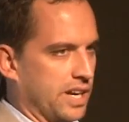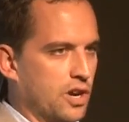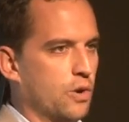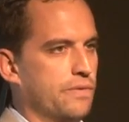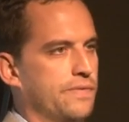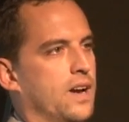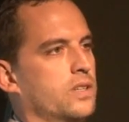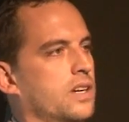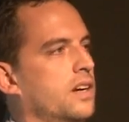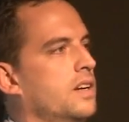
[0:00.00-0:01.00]
my
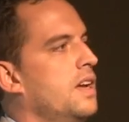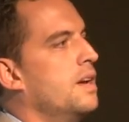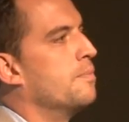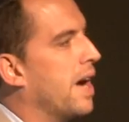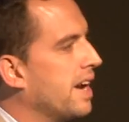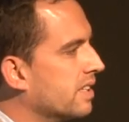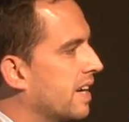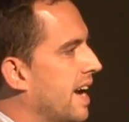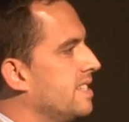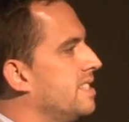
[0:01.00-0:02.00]
co-founder. Michael
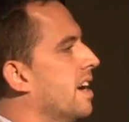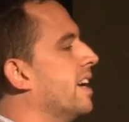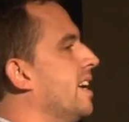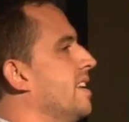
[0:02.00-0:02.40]
and I dug